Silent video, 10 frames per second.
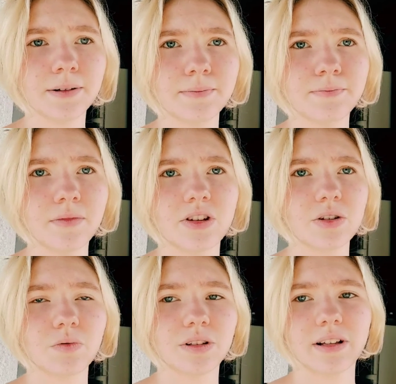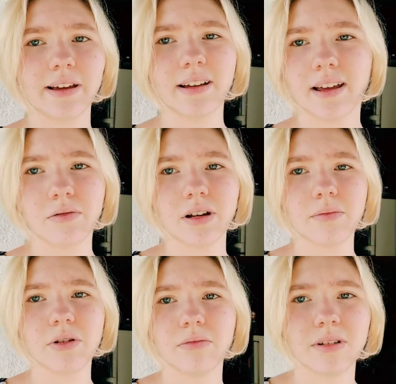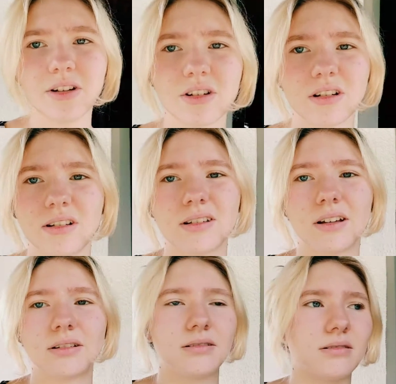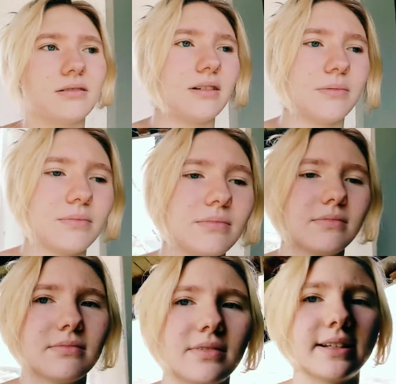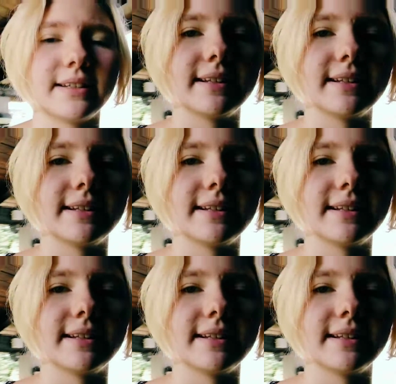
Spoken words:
they just want like equilibrium-ish inside them, and that